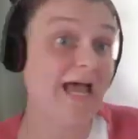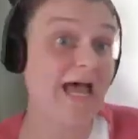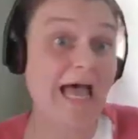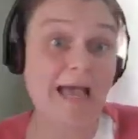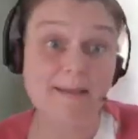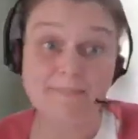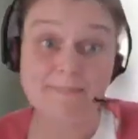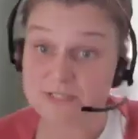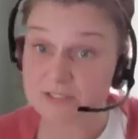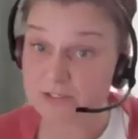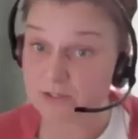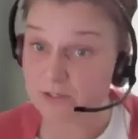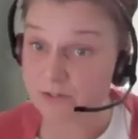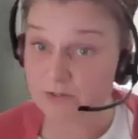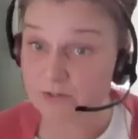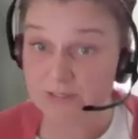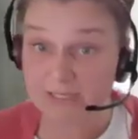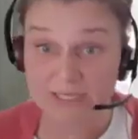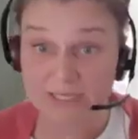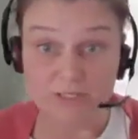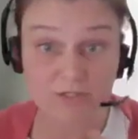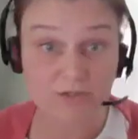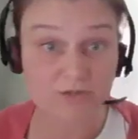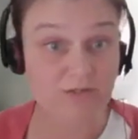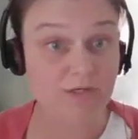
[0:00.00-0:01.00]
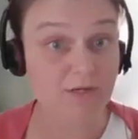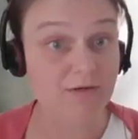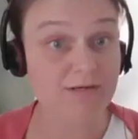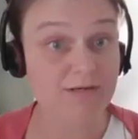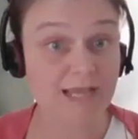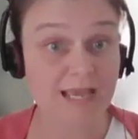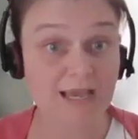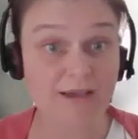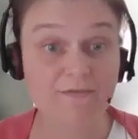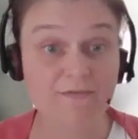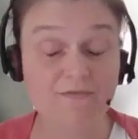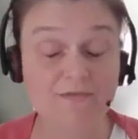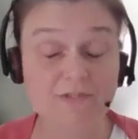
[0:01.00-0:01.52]
Absolutely, you don't
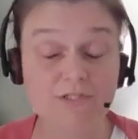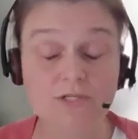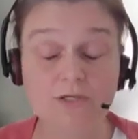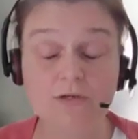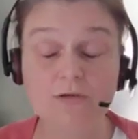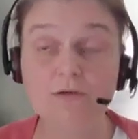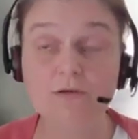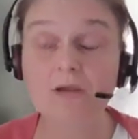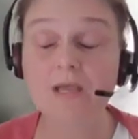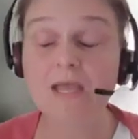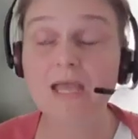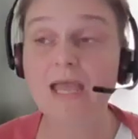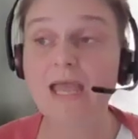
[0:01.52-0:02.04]
have to.